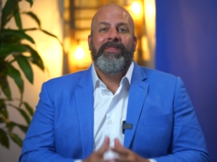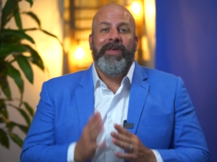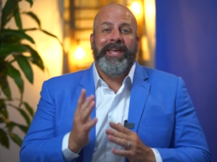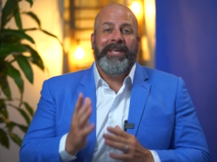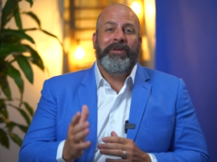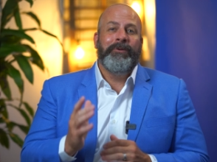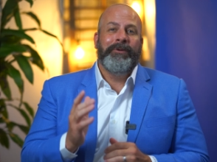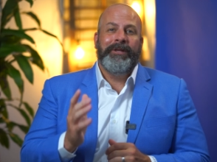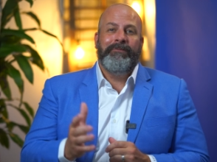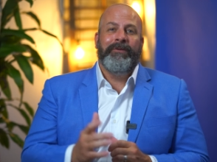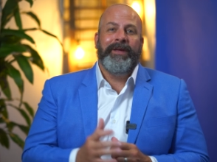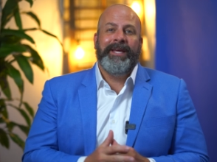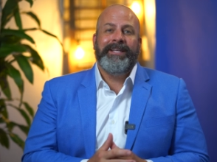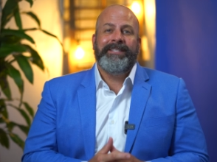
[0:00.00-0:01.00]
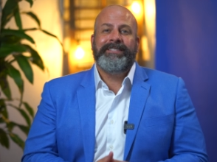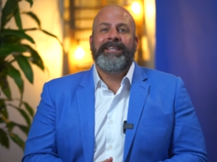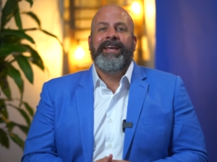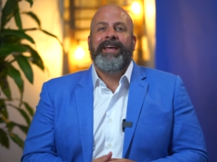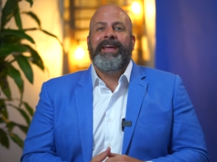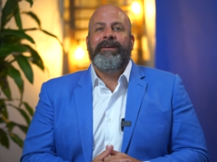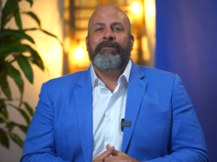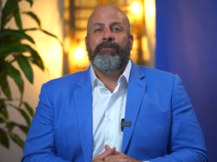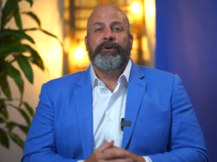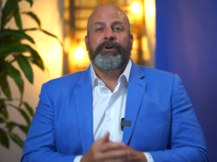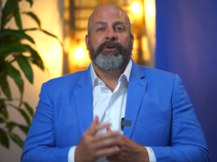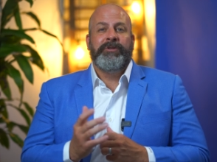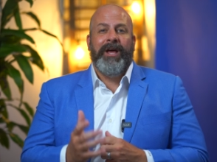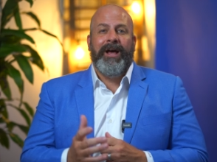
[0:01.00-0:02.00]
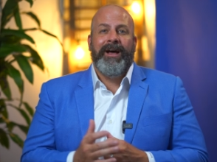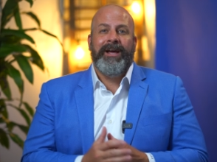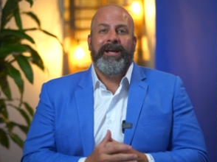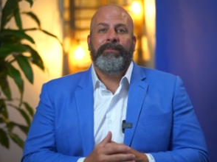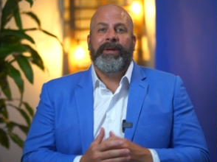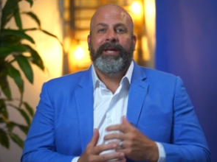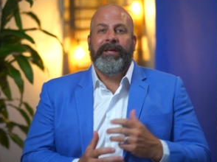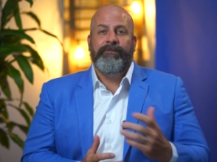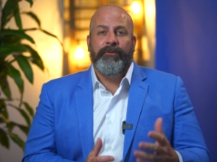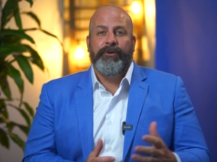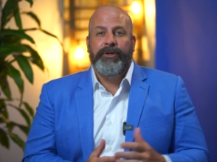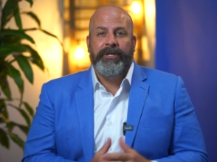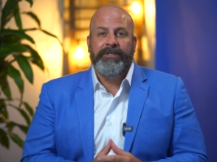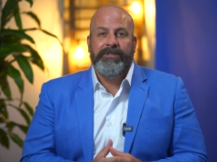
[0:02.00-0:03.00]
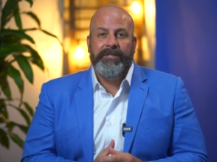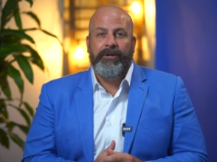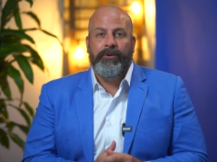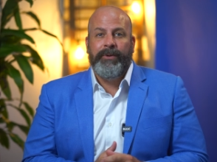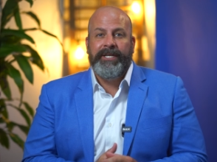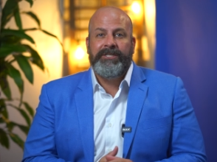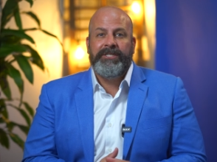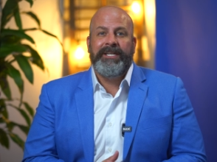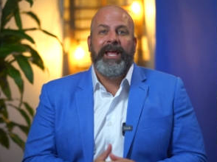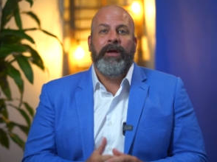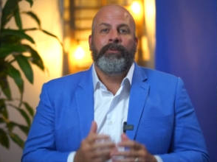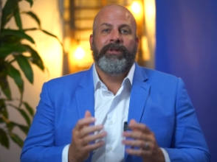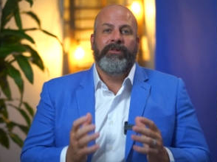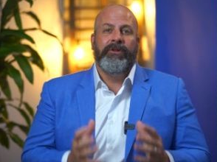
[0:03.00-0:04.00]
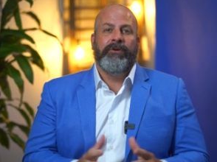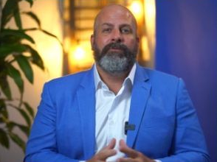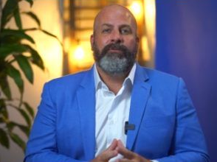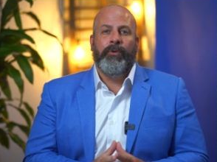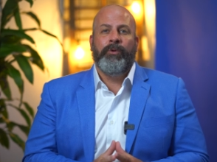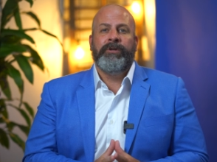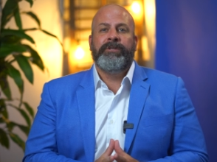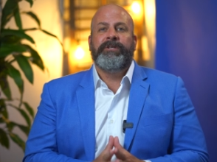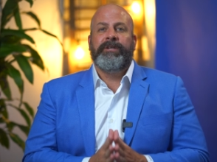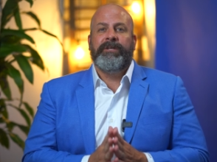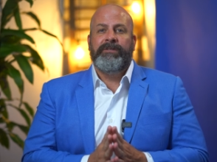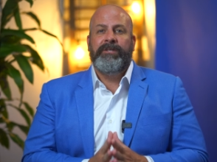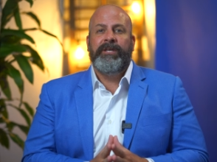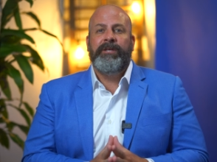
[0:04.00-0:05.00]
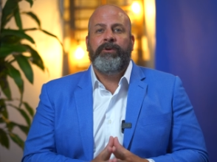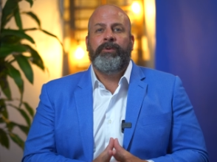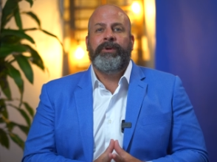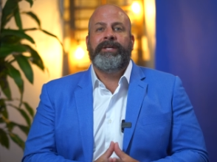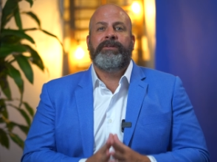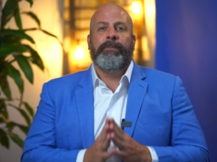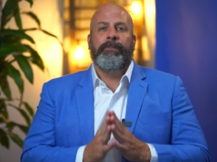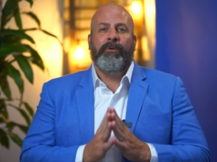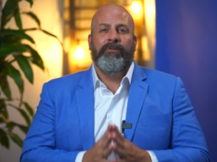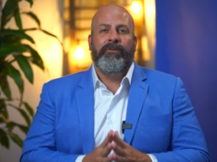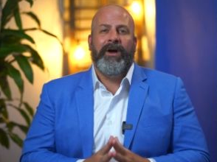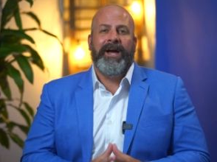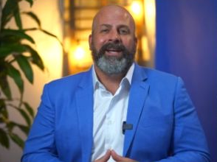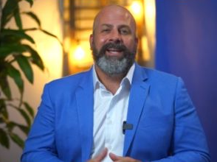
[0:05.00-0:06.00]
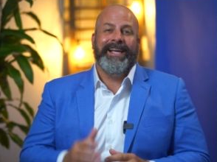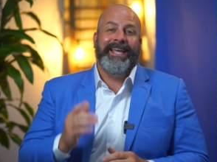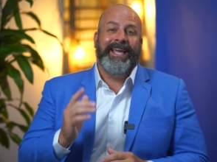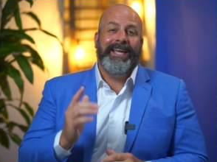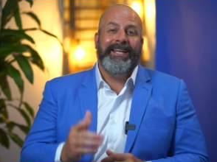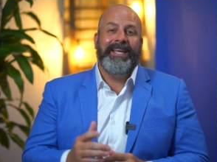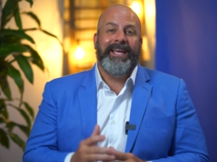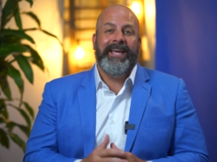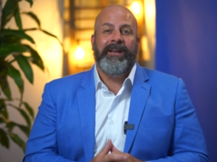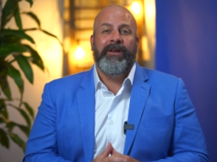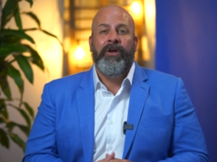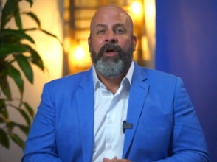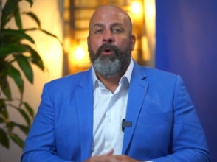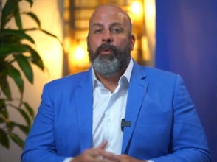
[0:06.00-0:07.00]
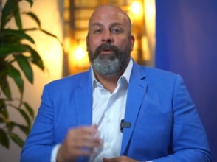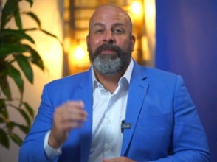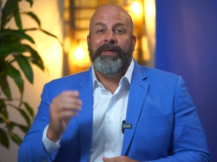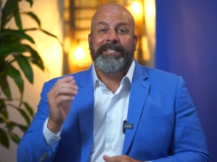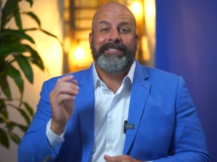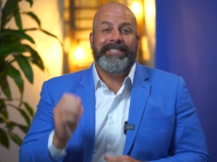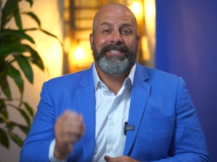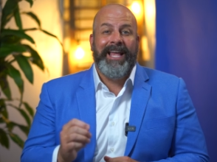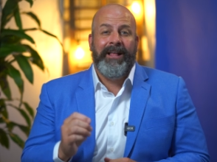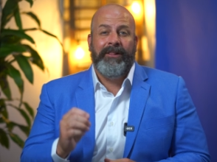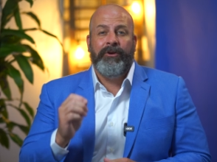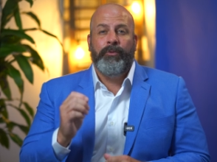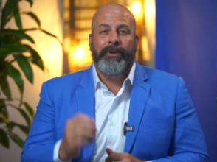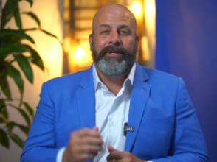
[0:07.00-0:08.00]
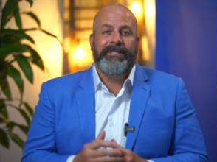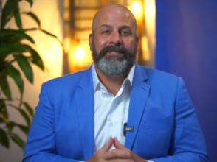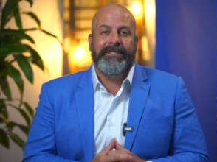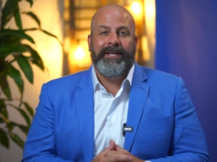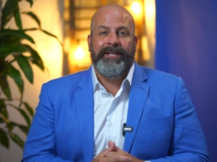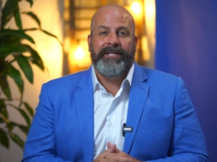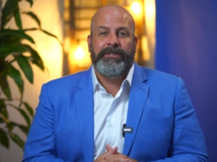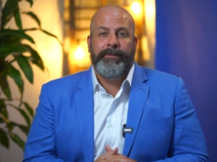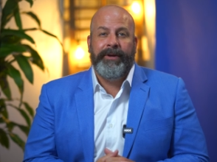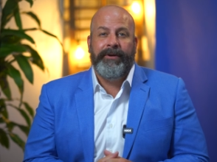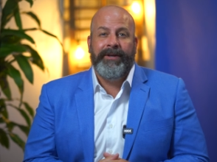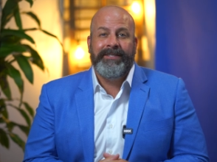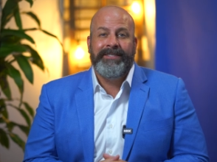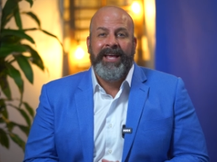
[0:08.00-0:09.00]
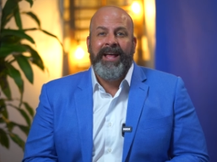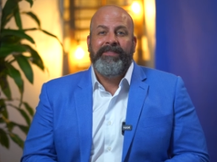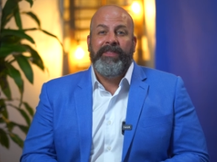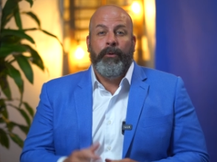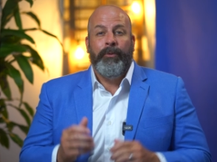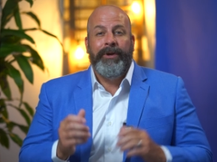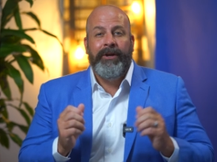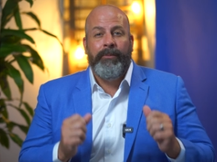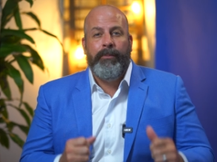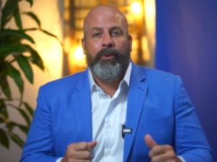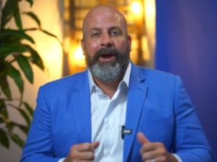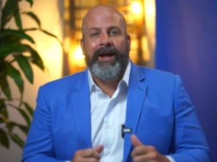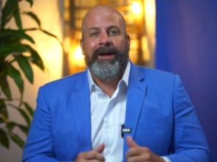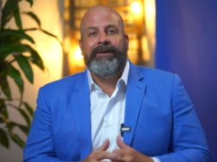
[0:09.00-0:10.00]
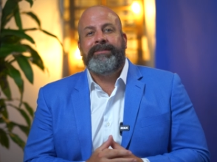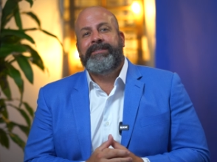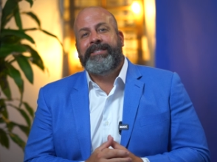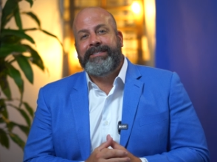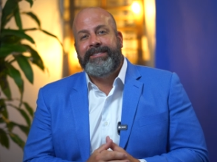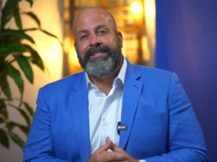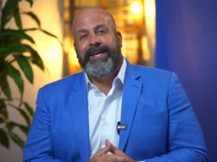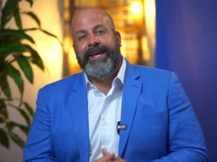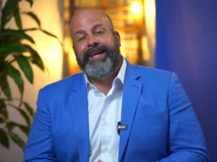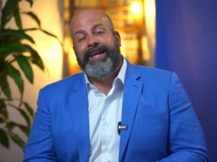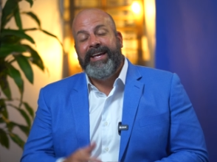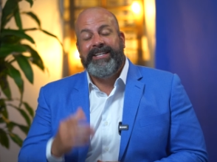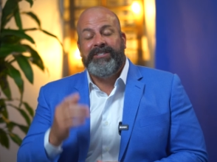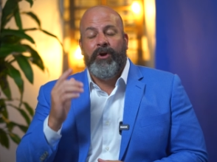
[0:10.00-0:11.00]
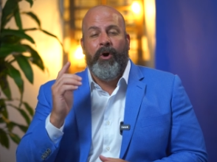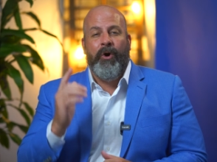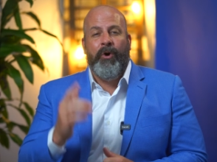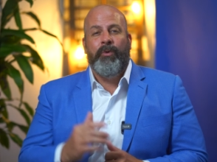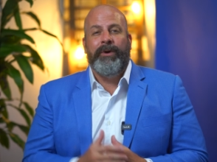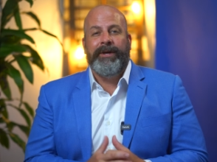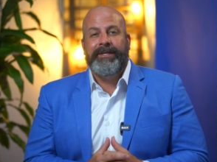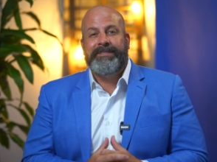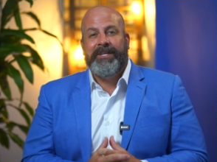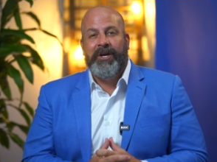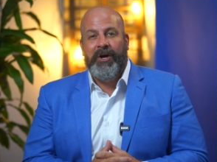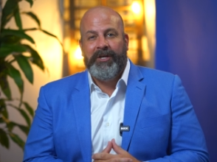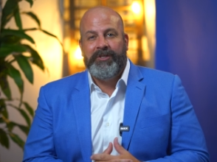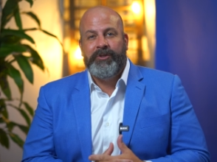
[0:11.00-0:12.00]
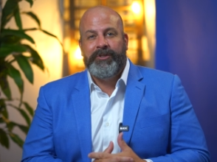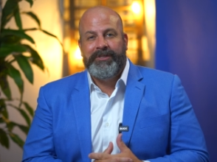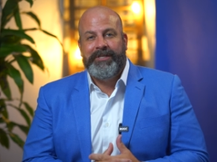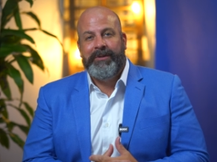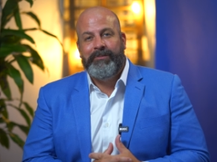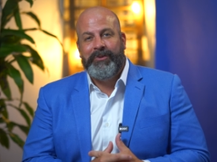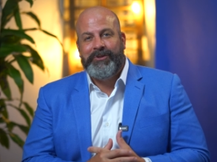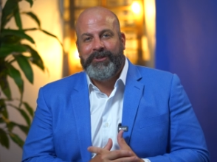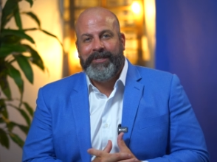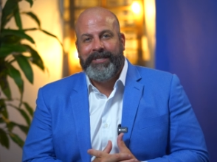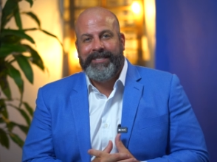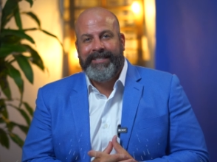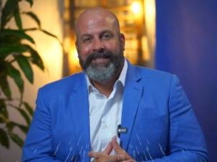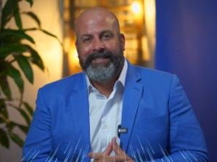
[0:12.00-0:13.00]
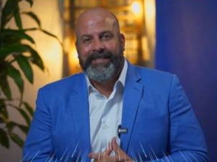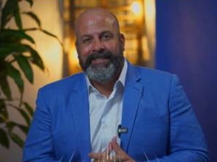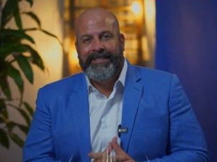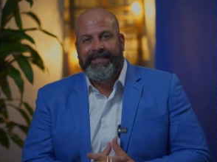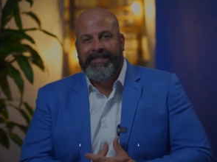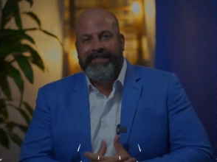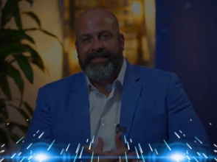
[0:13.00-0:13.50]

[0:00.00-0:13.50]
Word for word: Thank you in advance for your time and for your consideration, and we look forward to continuing to provide Acadiana with a stellar real estate experience that we are proud to say is always 110%.